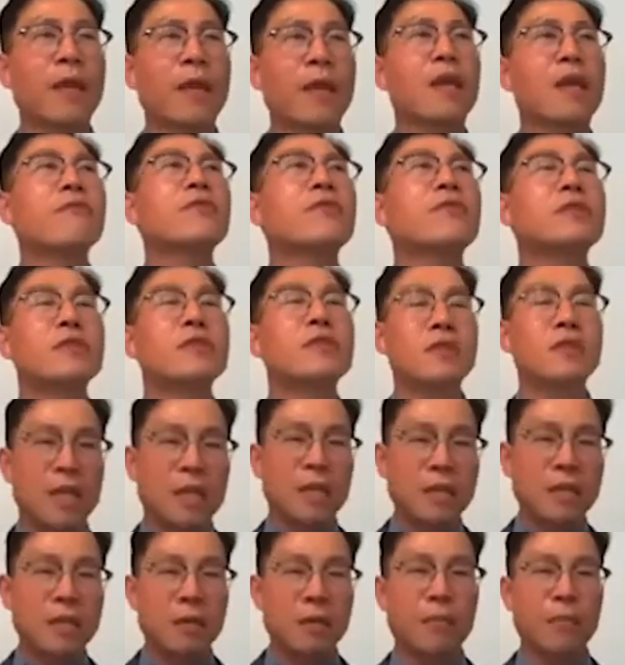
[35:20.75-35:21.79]
even
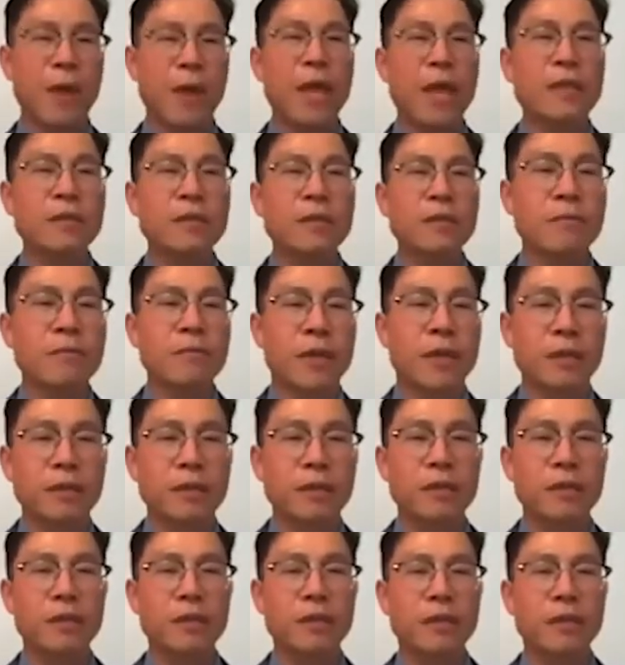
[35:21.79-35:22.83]
in the pandemic,
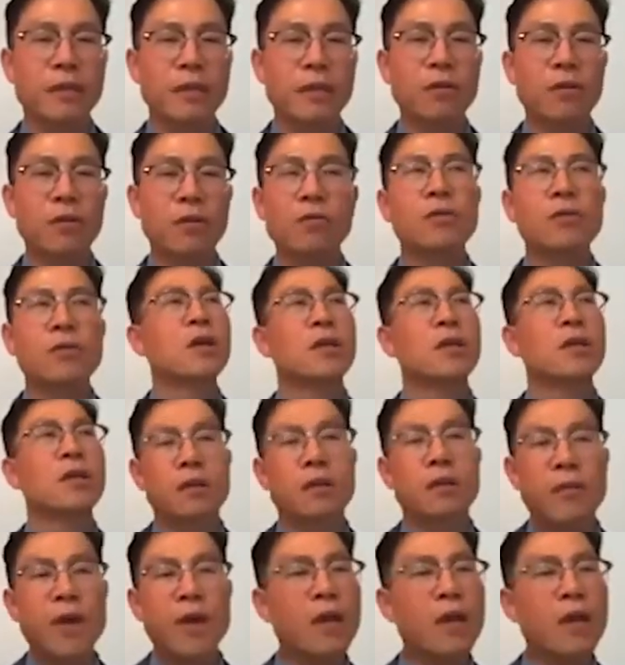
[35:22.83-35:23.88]
you know, in
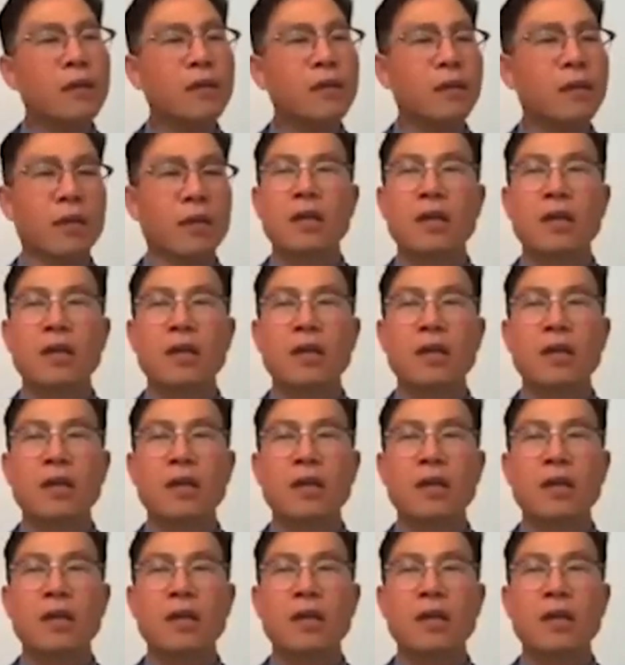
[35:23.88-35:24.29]
America,